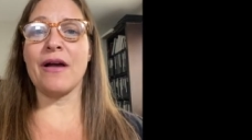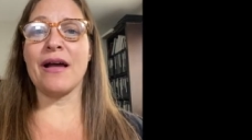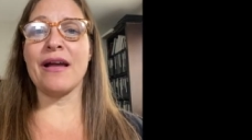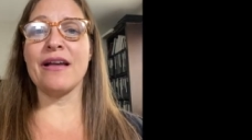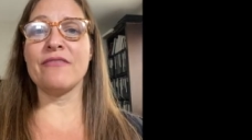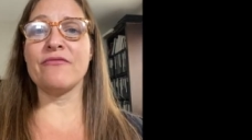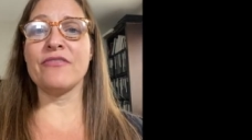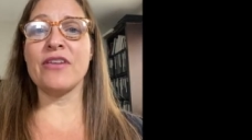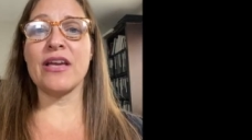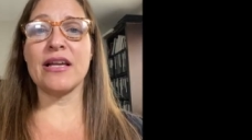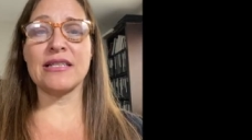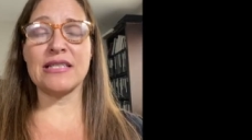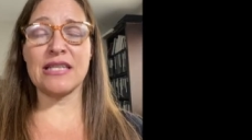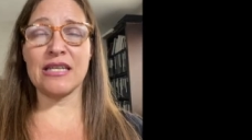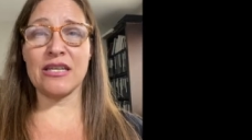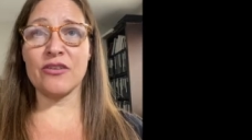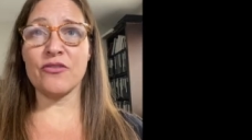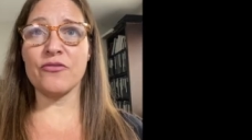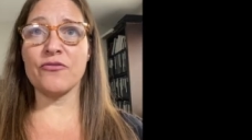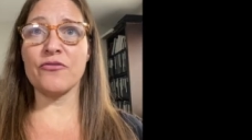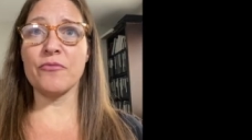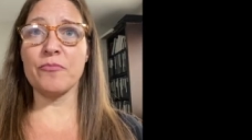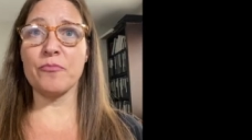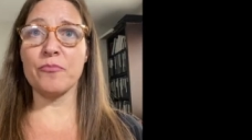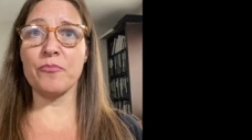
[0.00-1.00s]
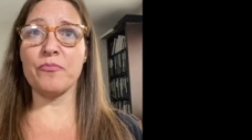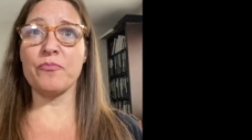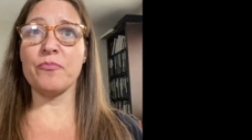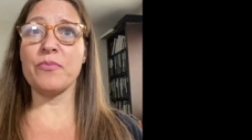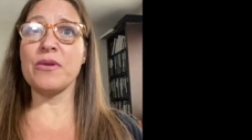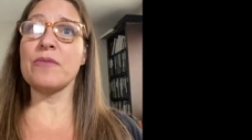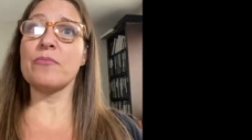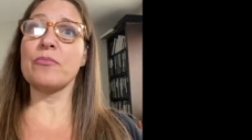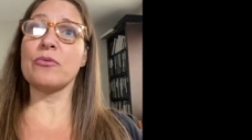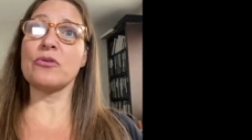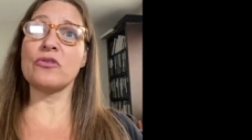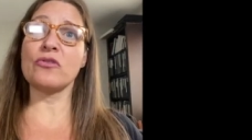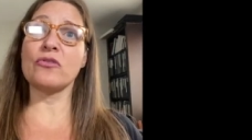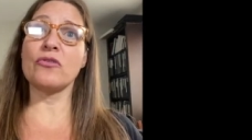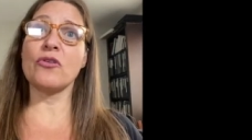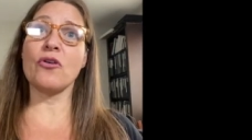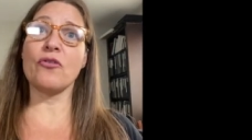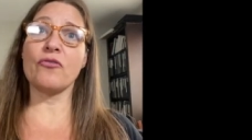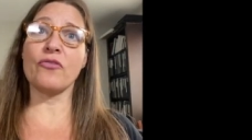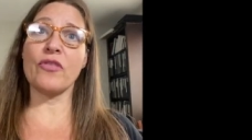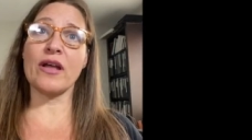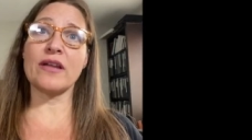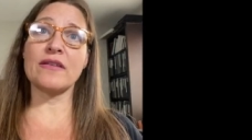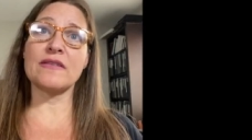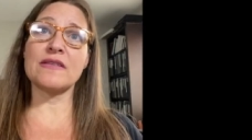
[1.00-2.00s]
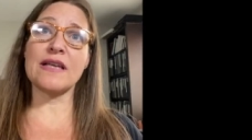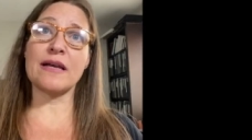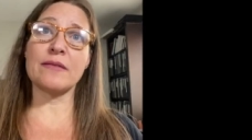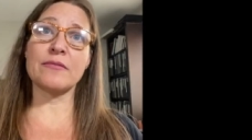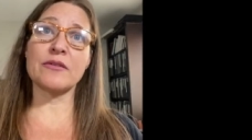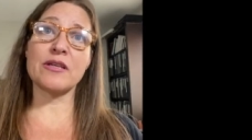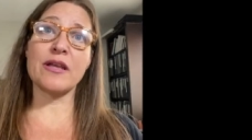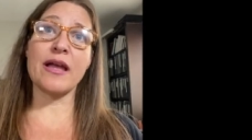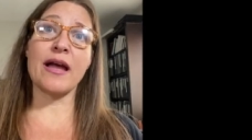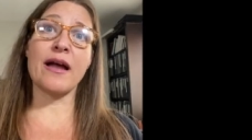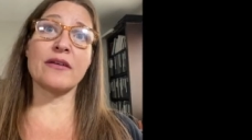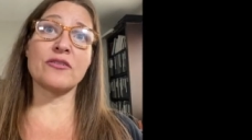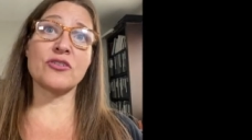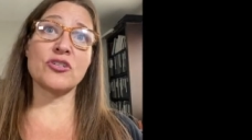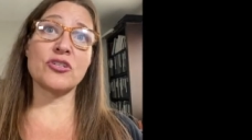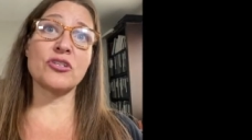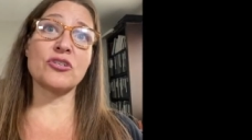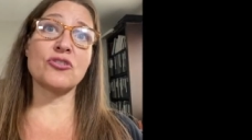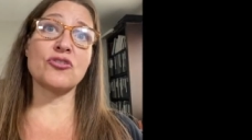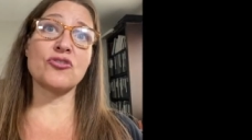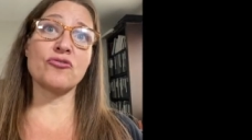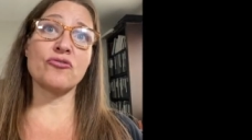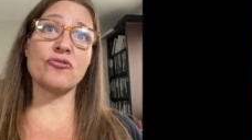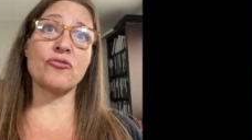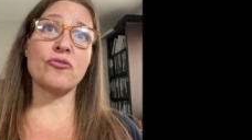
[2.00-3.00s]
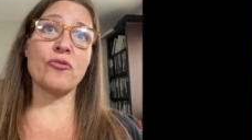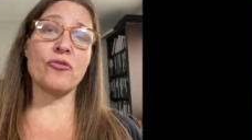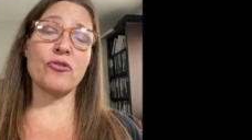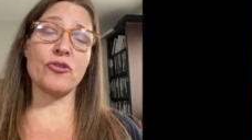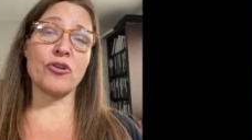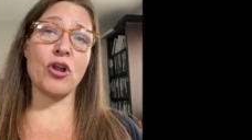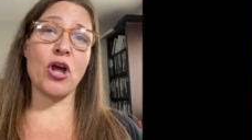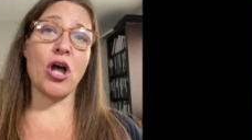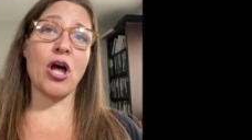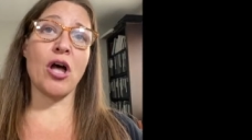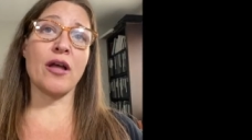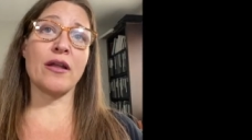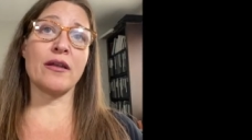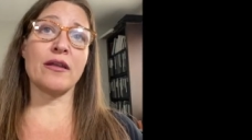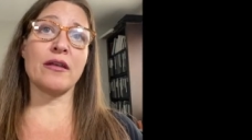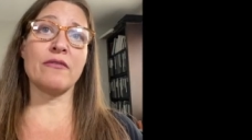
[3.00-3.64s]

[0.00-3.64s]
I have yet to hear from people to know if that is actually true or not,